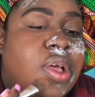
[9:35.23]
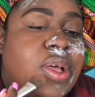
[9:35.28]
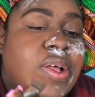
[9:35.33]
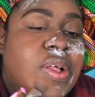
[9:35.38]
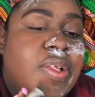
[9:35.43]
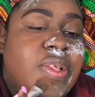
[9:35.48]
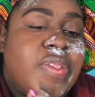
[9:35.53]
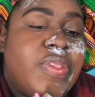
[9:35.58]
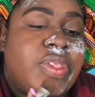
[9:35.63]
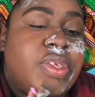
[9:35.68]

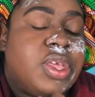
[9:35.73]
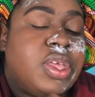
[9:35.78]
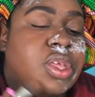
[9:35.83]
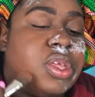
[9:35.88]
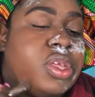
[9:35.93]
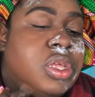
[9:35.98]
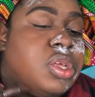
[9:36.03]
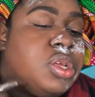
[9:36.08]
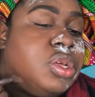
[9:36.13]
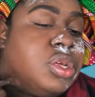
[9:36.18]
all the
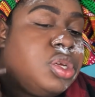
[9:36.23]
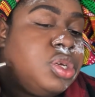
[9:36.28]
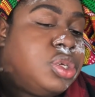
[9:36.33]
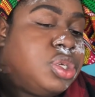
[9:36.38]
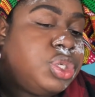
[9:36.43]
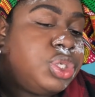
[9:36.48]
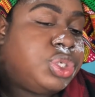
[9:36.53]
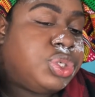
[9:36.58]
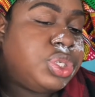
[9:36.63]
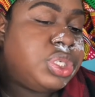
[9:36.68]

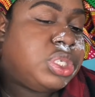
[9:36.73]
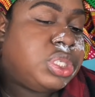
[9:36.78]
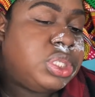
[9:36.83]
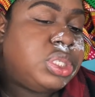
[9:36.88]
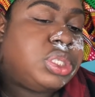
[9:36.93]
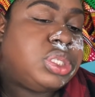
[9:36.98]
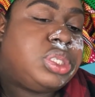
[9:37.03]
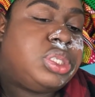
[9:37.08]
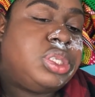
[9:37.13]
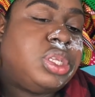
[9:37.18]
trends
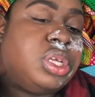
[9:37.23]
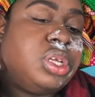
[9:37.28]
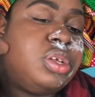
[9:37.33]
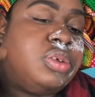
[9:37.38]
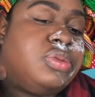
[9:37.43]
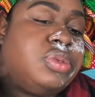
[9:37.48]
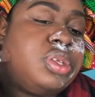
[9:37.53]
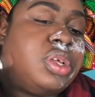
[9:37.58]
and stuff.